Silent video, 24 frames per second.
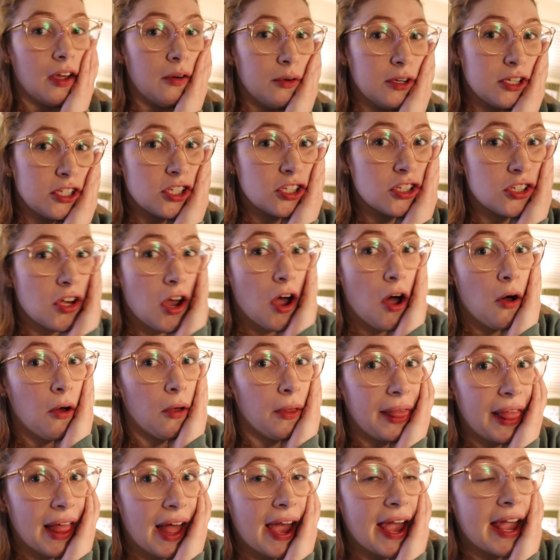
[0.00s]
It was so
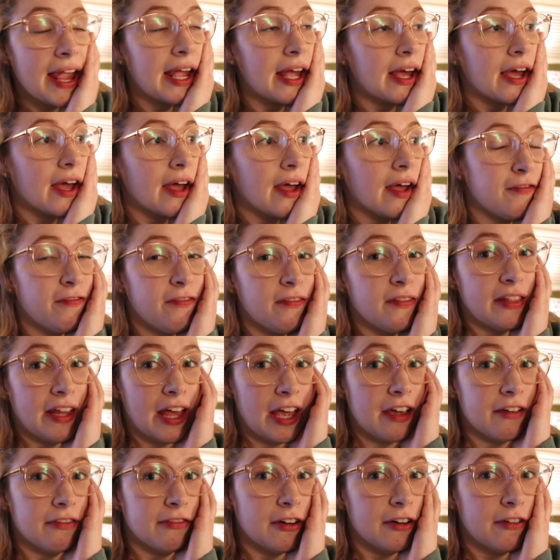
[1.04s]
like
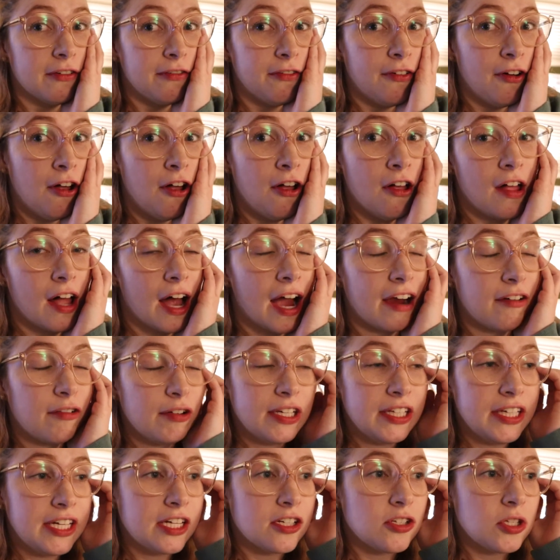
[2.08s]
flavorful. I
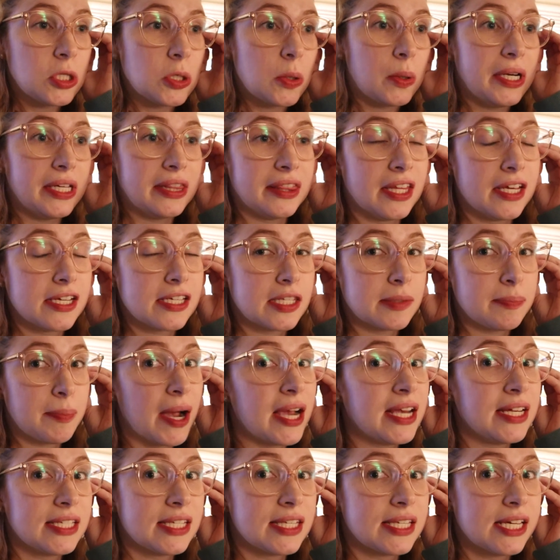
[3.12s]
really enjoyed the
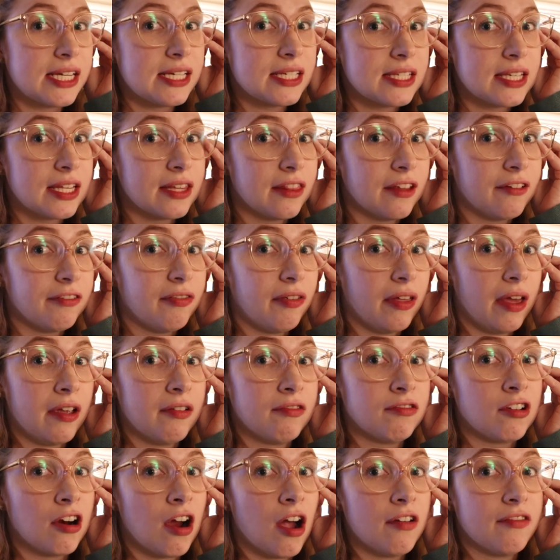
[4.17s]
spices and the
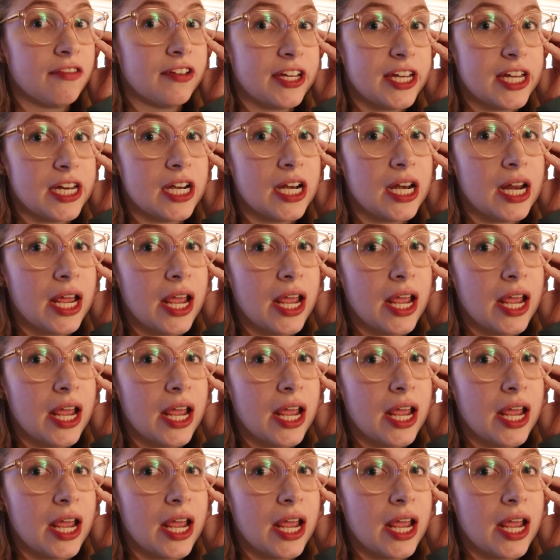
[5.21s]
flavor of it.